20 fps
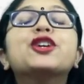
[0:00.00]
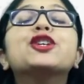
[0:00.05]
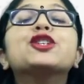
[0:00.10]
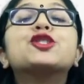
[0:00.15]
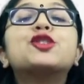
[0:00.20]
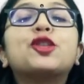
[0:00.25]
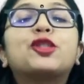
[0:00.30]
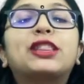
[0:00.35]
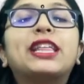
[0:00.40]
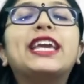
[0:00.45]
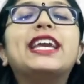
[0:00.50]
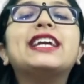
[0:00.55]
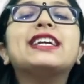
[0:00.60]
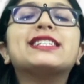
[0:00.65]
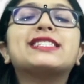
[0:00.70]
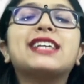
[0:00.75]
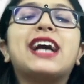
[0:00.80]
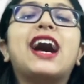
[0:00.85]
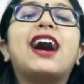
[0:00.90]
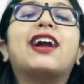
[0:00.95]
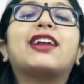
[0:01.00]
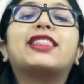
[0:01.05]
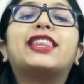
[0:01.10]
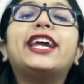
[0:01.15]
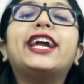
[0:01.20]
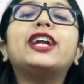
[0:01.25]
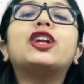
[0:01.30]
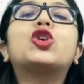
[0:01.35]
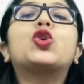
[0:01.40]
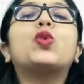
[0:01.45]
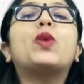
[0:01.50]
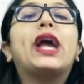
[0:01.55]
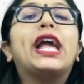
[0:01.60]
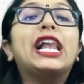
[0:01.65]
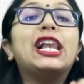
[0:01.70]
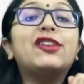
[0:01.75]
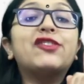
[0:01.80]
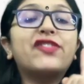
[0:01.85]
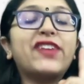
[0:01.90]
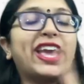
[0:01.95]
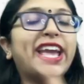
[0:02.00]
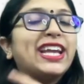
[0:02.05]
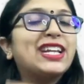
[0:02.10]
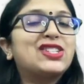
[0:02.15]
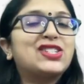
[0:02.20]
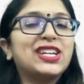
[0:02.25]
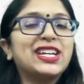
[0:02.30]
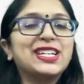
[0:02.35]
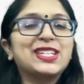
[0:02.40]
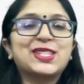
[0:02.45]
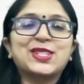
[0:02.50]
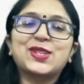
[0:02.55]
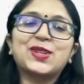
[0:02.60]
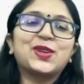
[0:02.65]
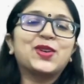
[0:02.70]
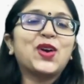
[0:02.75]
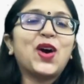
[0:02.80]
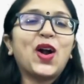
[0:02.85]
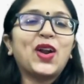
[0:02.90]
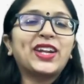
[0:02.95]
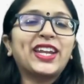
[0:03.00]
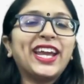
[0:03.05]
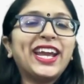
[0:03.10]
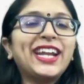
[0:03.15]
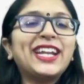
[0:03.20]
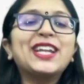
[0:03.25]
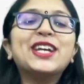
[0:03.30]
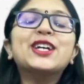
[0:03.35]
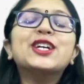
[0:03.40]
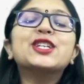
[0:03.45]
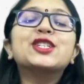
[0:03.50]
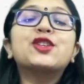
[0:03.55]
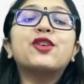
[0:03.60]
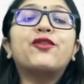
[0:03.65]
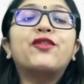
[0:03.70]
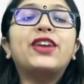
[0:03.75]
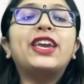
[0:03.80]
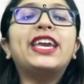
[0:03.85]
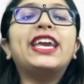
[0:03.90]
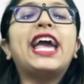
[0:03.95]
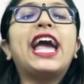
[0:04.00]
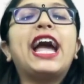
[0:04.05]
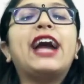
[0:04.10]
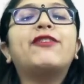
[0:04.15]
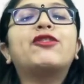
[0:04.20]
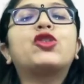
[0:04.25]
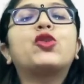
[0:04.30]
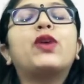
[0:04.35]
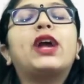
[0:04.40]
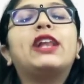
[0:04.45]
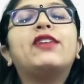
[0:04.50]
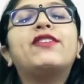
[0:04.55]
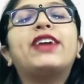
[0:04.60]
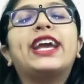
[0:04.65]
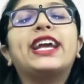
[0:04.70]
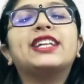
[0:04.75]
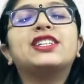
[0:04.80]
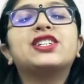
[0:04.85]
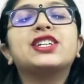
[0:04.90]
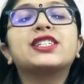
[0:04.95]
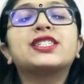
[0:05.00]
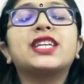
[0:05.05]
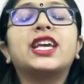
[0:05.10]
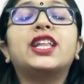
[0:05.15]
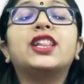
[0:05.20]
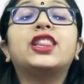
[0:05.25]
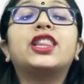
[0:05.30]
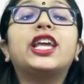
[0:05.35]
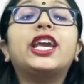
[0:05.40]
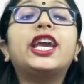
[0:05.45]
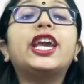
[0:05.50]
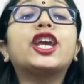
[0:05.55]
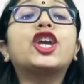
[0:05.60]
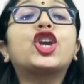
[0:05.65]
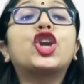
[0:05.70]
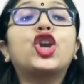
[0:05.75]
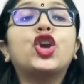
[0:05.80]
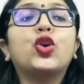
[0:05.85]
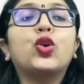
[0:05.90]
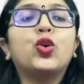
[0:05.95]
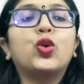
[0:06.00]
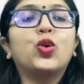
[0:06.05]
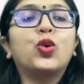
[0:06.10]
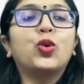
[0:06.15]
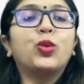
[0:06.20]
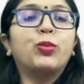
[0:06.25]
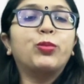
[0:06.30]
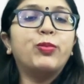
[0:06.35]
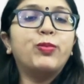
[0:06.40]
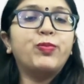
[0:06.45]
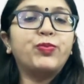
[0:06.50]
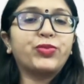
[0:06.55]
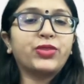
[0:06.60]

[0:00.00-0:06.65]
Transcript: So these are the 12 edges. Got it? So we have 12 edges in the cube.